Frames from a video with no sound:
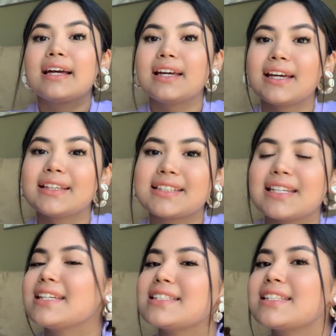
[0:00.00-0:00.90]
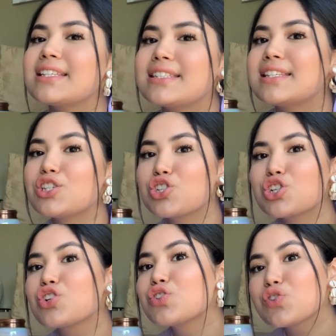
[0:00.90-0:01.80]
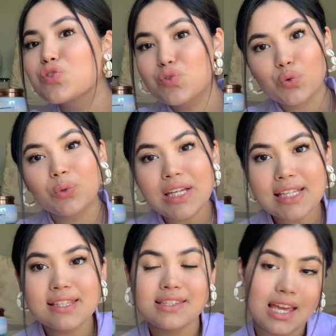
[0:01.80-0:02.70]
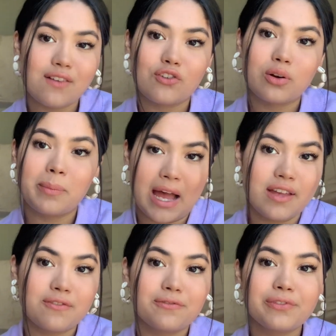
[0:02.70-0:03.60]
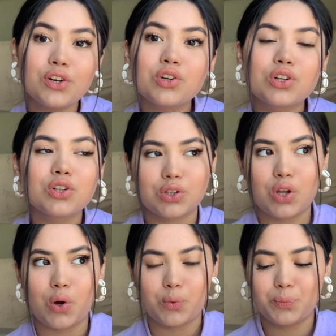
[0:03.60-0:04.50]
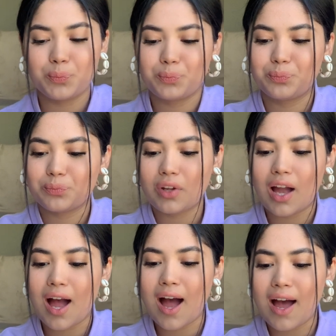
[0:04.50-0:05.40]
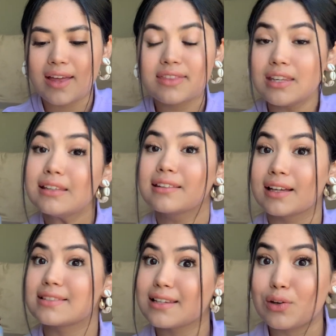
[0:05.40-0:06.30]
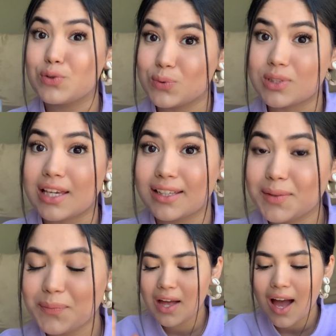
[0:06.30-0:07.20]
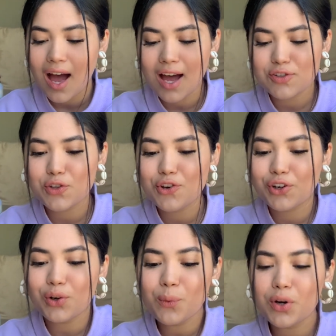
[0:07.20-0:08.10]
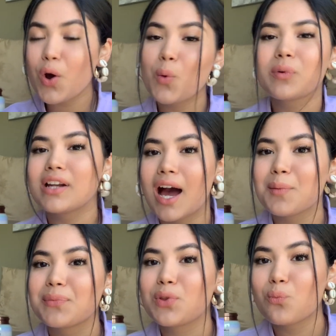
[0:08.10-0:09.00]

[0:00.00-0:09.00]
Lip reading: It is the digital screensaver by Velcro. I think that's how you say it. So you're gonna wanna open up the